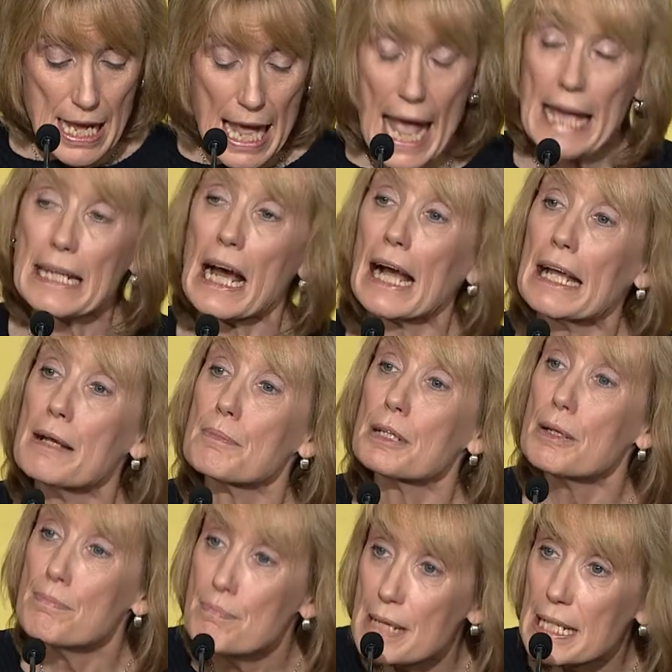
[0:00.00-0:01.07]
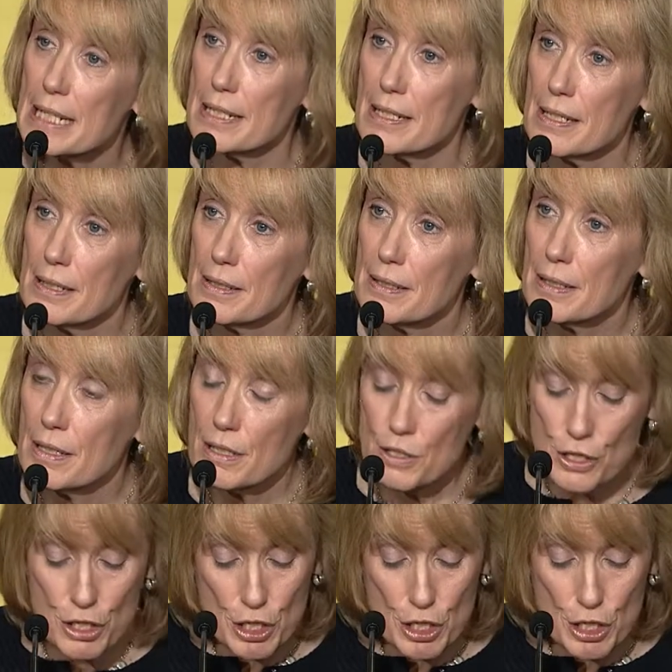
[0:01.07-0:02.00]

And I am committed to